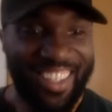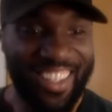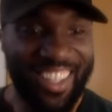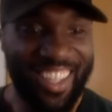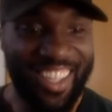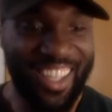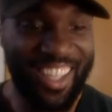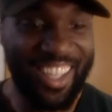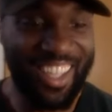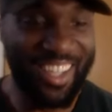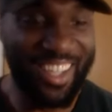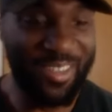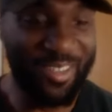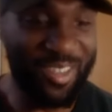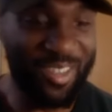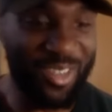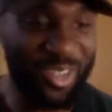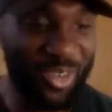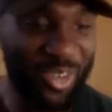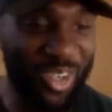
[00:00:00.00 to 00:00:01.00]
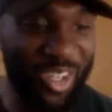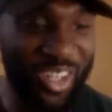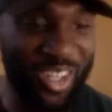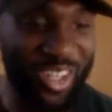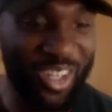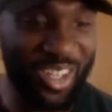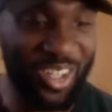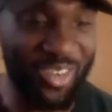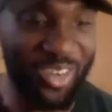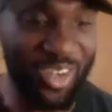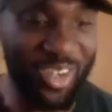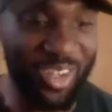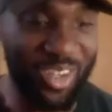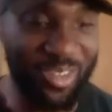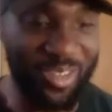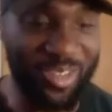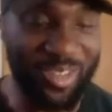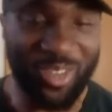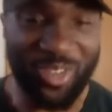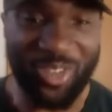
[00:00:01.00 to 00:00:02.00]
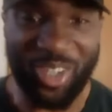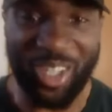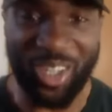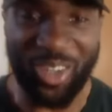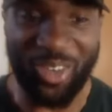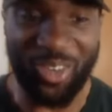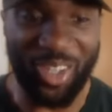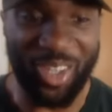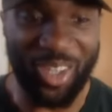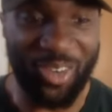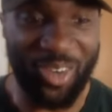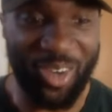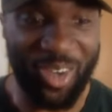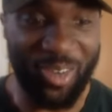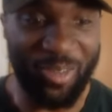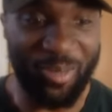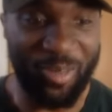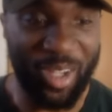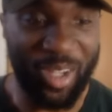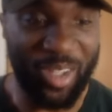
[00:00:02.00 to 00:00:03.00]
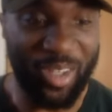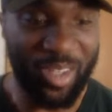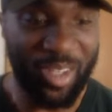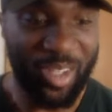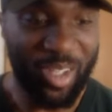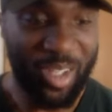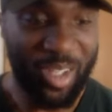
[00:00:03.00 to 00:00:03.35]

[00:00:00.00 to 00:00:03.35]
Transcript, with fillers: Yeah, I'm still running around. I'm still trying to run around, man.